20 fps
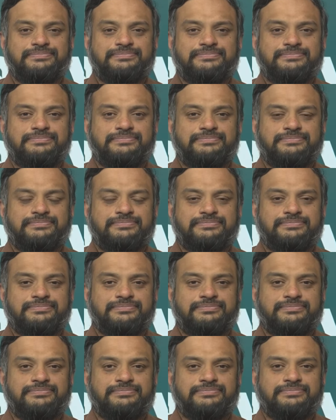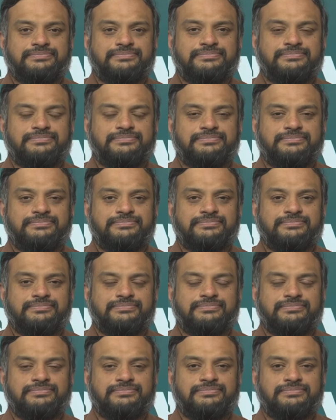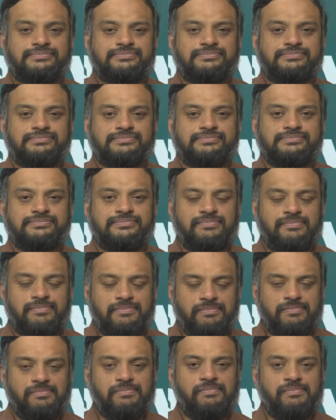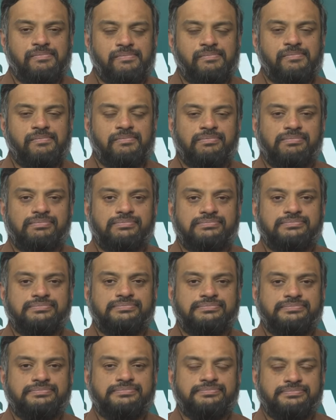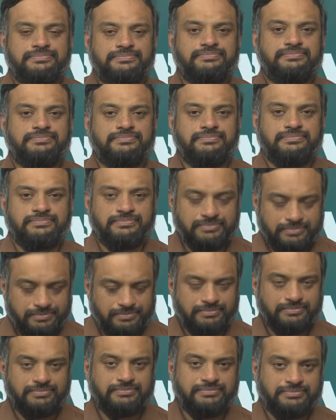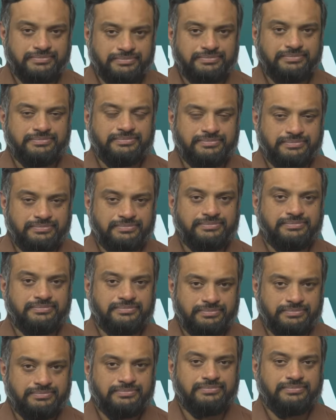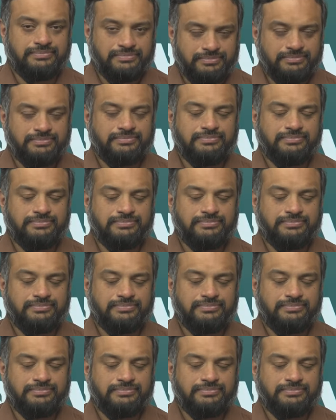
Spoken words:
No words are spoken by the person on screen.